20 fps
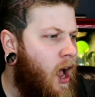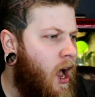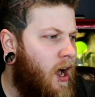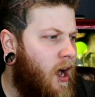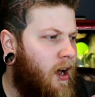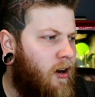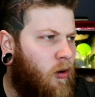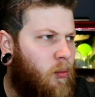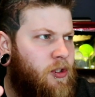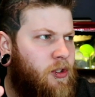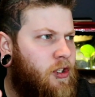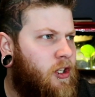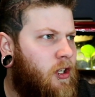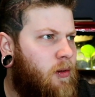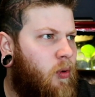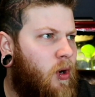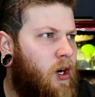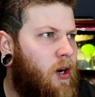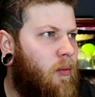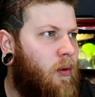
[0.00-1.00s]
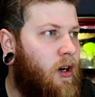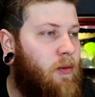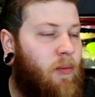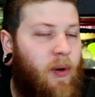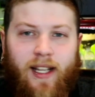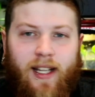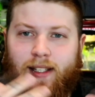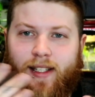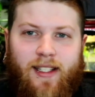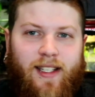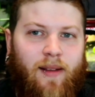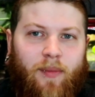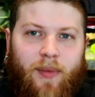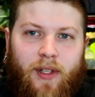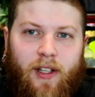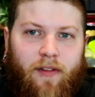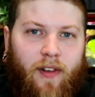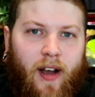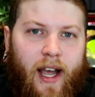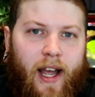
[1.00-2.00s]
uh, almost to the point where we can
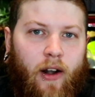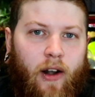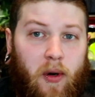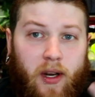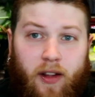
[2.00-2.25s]
simplify it or